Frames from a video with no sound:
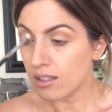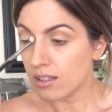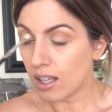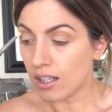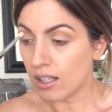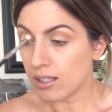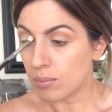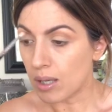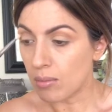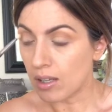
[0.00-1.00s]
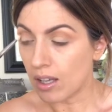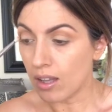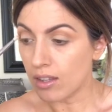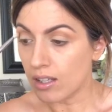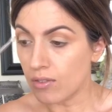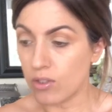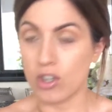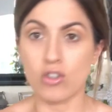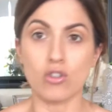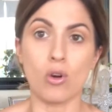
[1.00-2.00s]
like less pigment out than if you
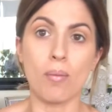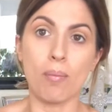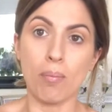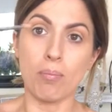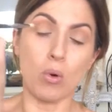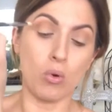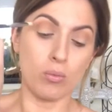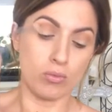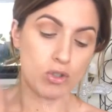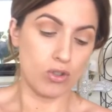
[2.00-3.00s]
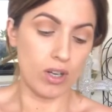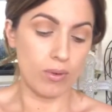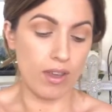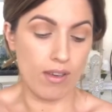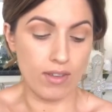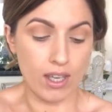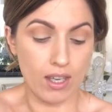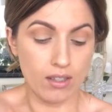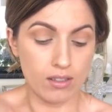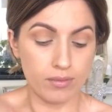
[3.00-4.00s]
had just gone boom straight with a heavy
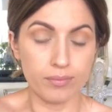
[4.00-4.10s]
hand.